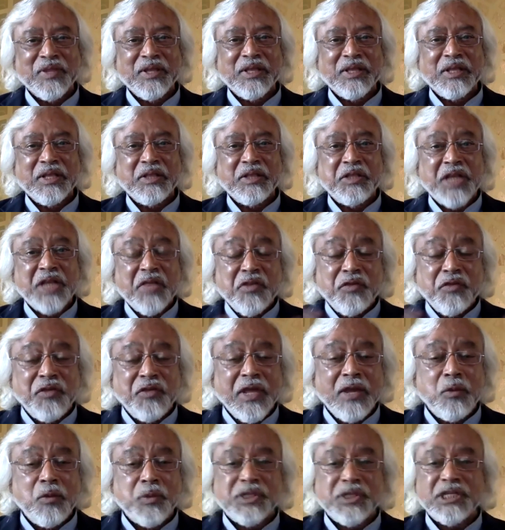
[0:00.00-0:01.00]
The other
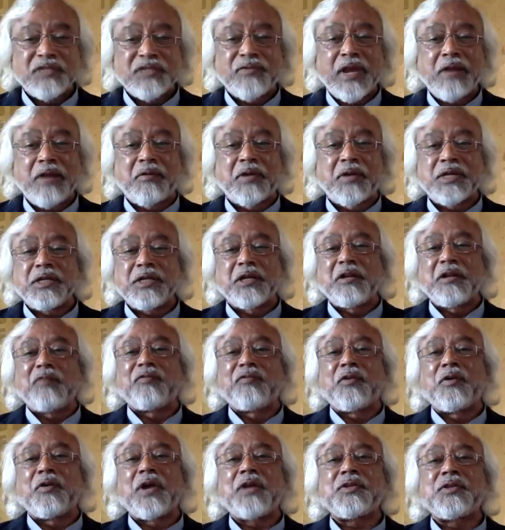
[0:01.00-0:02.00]
thing which is very critical
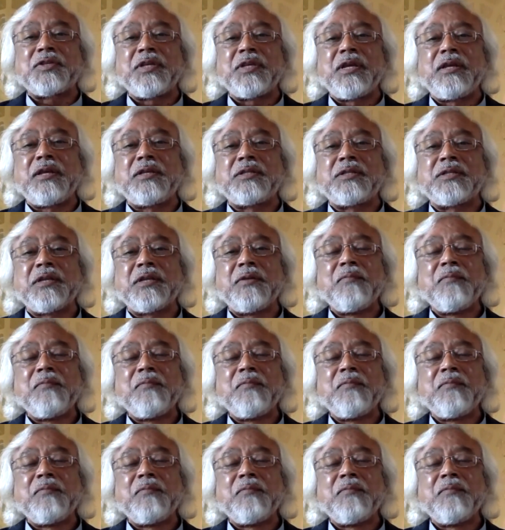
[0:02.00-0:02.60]
for us is